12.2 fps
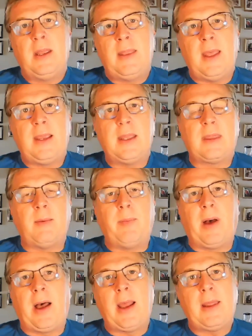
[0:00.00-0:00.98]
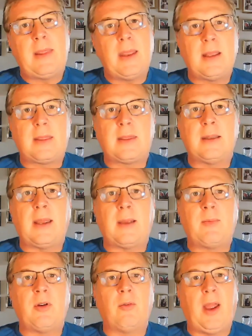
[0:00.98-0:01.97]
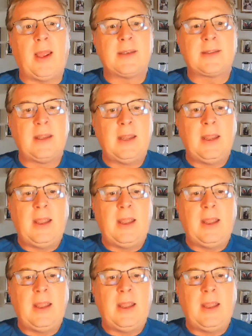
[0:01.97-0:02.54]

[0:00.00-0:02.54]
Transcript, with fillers: They get the bye, they get the time to rest,